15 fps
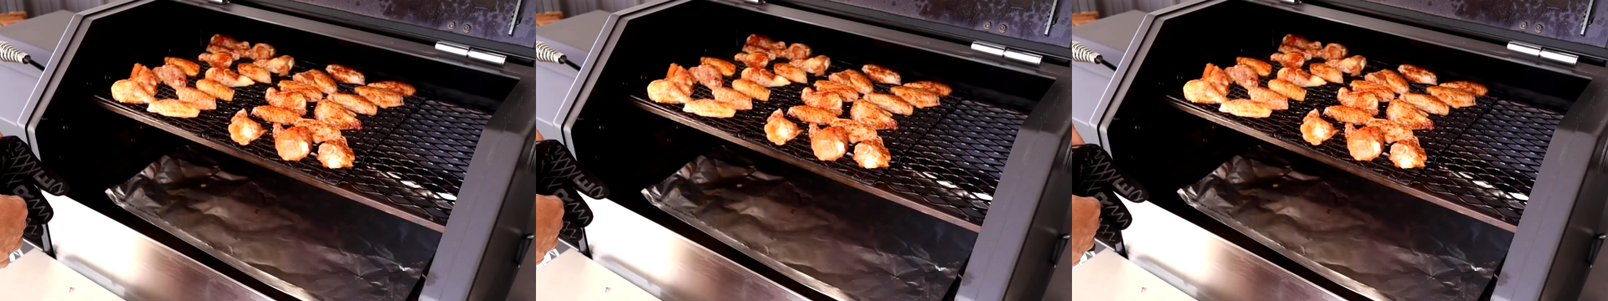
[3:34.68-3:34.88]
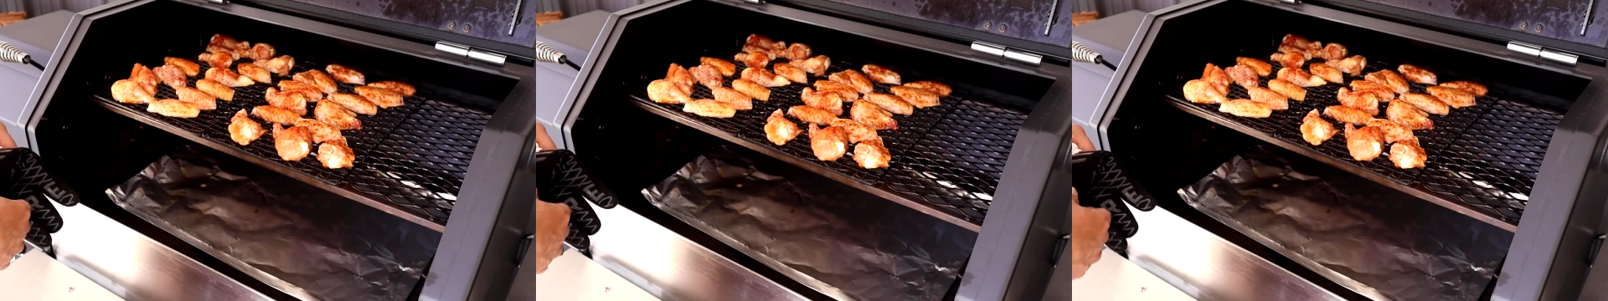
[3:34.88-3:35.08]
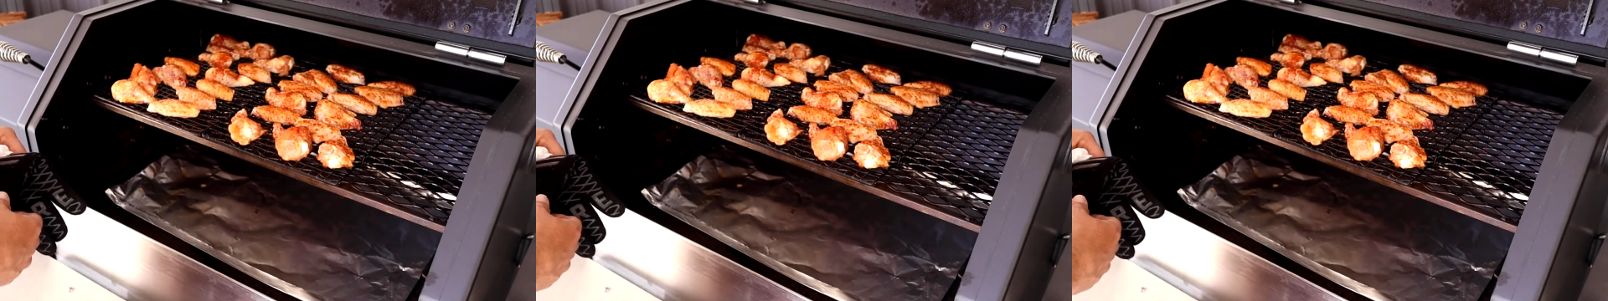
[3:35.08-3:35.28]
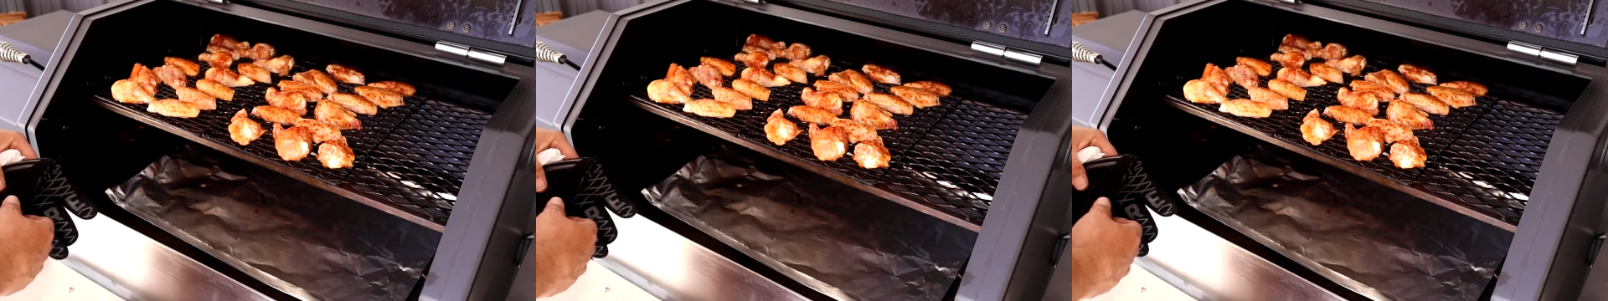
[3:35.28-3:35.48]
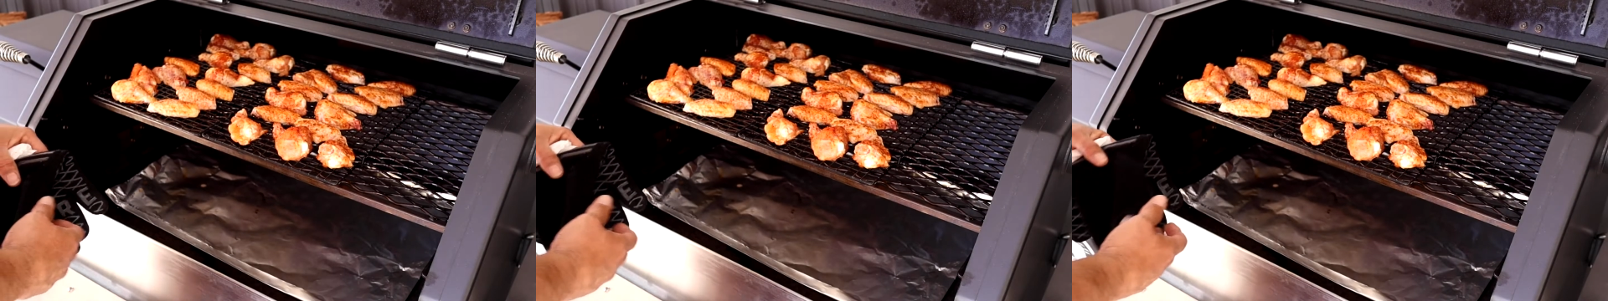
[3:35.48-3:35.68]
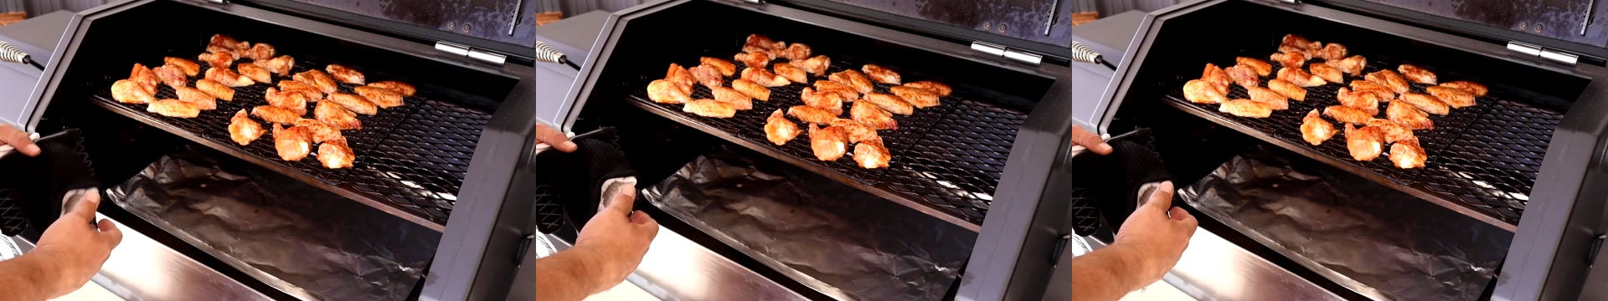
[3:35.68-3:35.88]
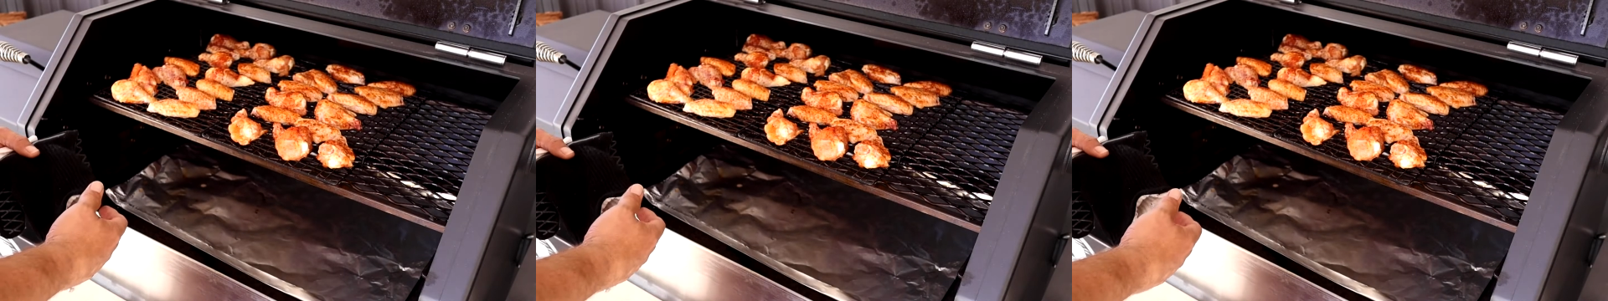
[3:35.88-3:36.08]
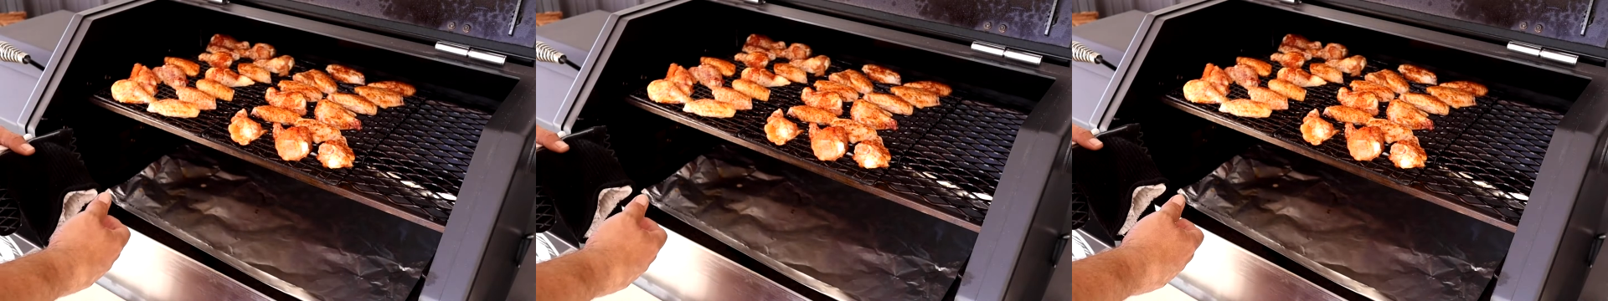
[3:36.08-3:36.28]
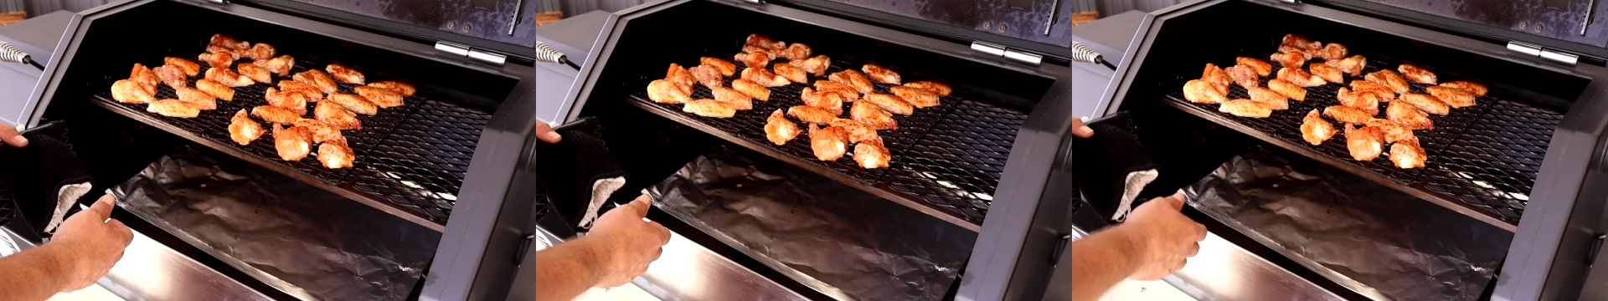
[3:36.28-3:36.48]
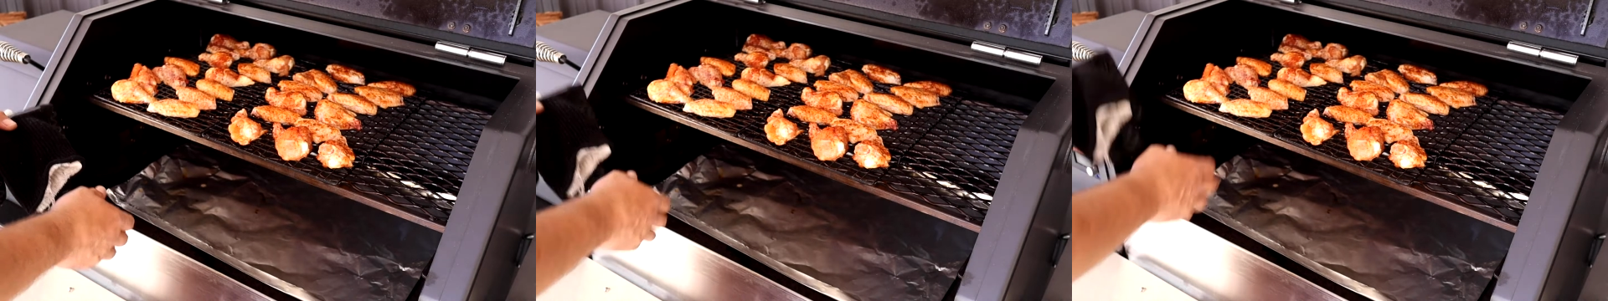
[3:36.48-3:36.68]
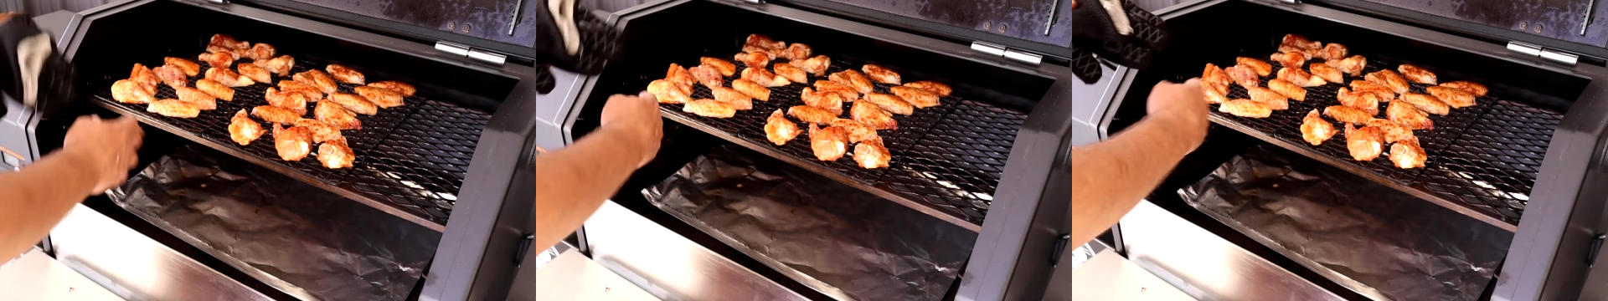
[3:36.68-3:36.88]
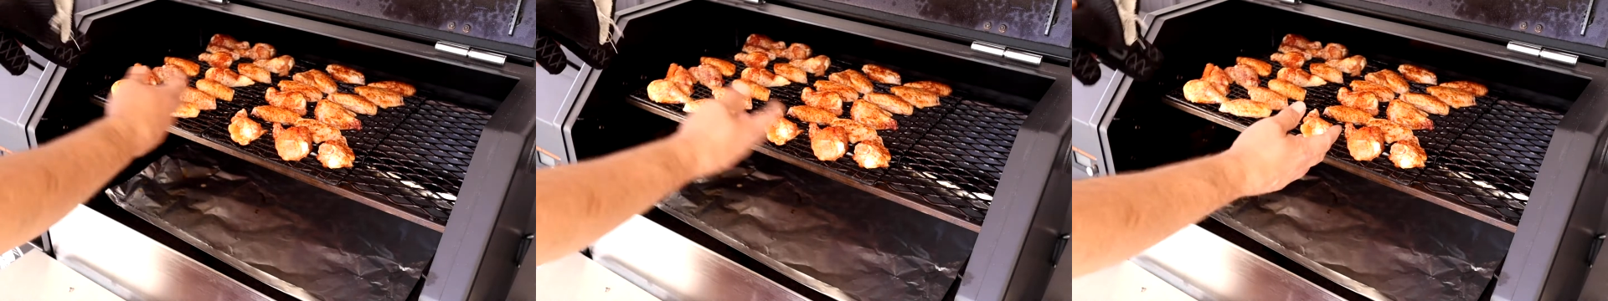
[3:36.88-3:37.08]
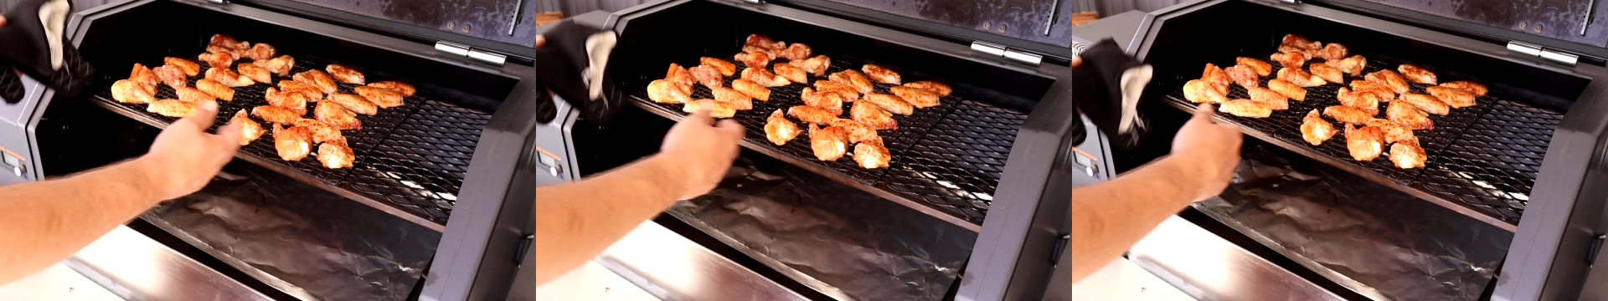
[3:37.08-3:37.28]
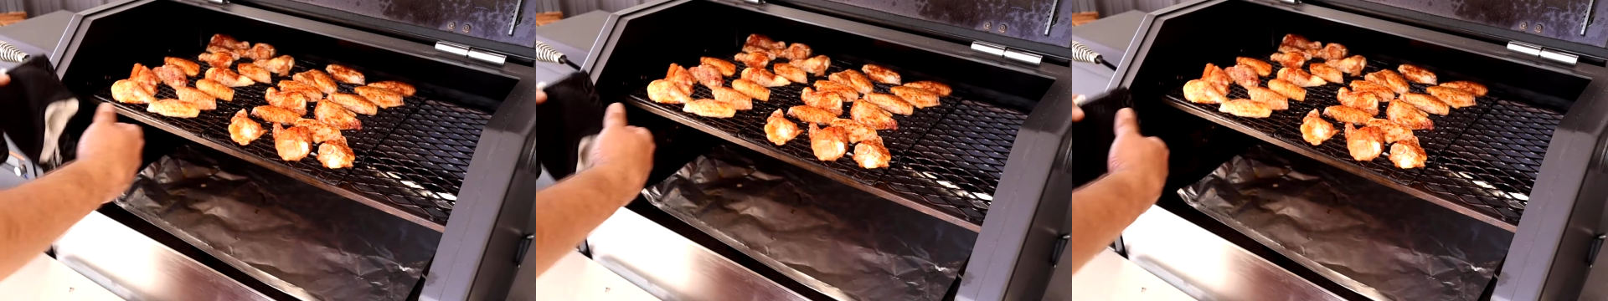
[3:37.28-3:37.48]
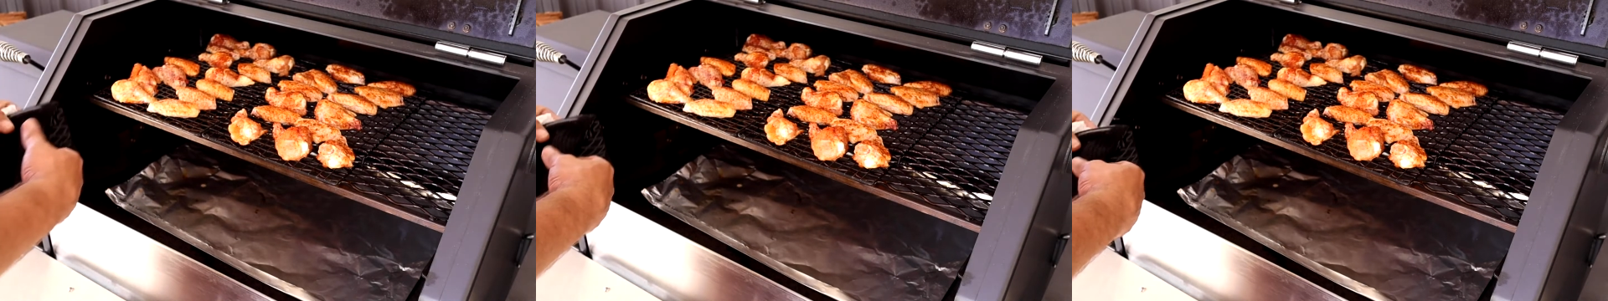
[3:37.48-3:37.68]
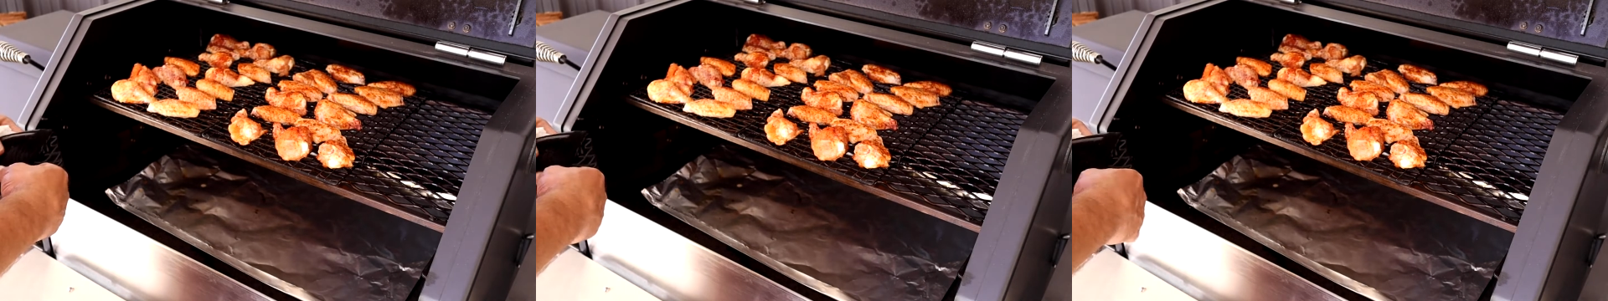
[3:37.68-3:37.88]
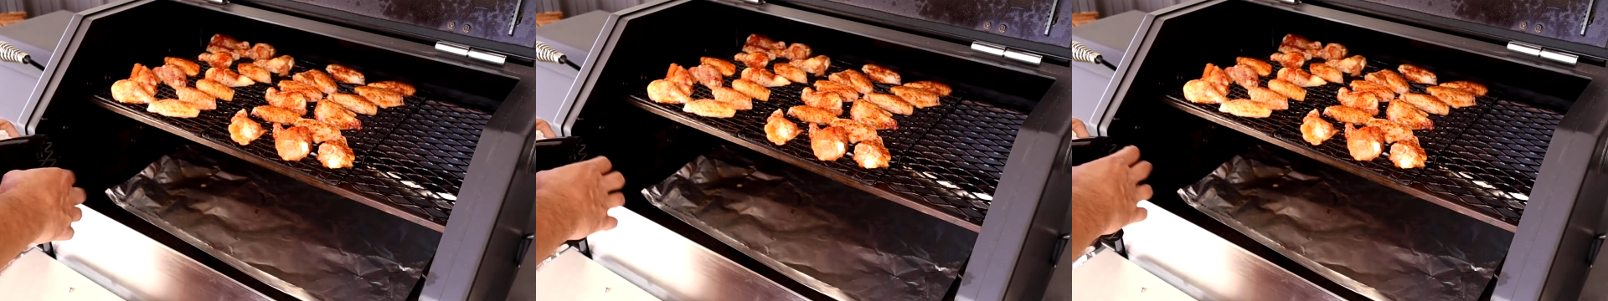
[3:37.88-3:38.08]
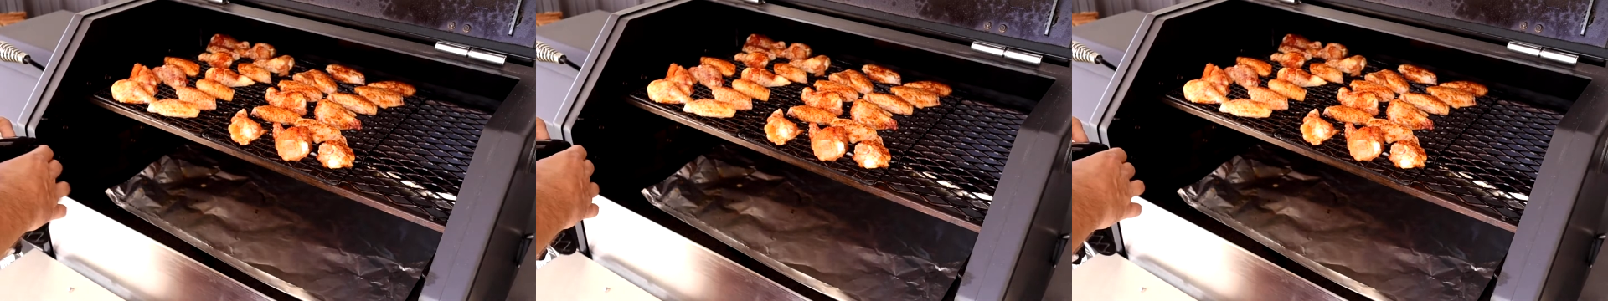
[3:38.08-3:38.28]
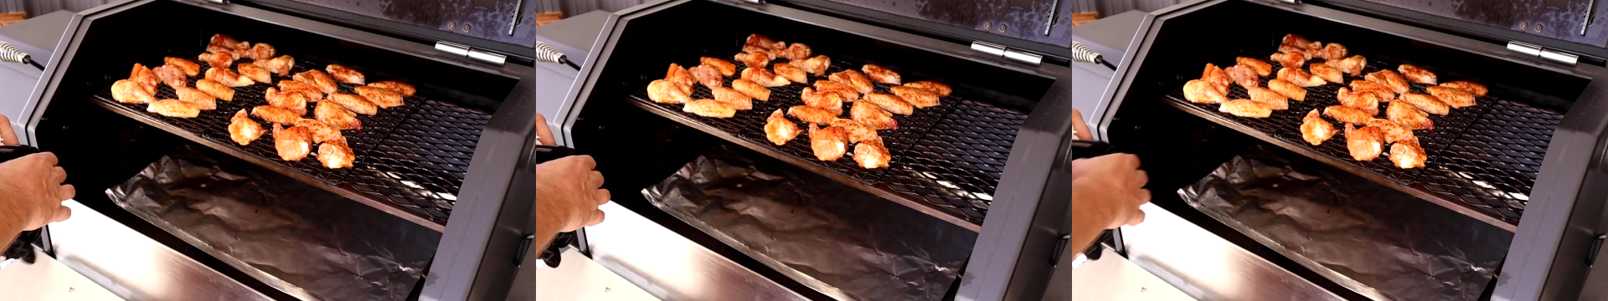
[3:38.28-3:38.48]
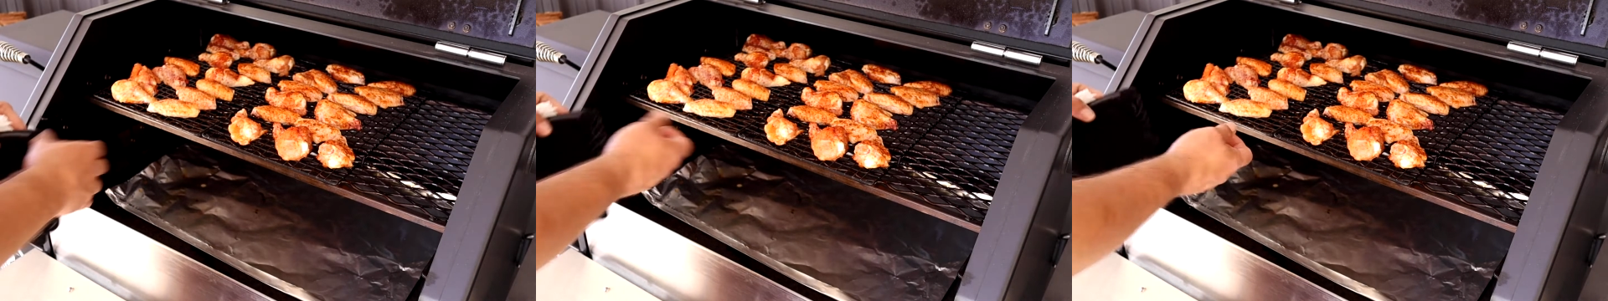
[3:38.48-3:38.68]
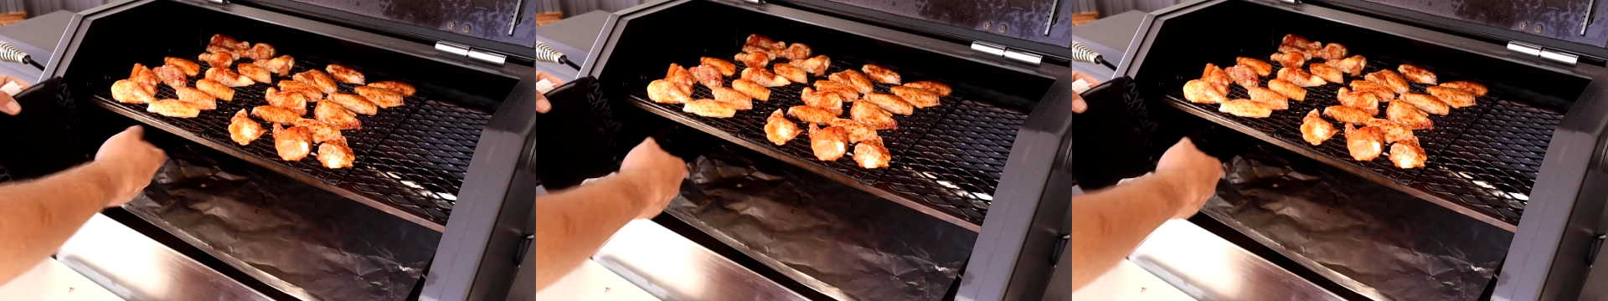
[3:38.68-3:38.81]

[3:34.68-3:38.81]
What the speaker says: Nobody's mouth can be seen.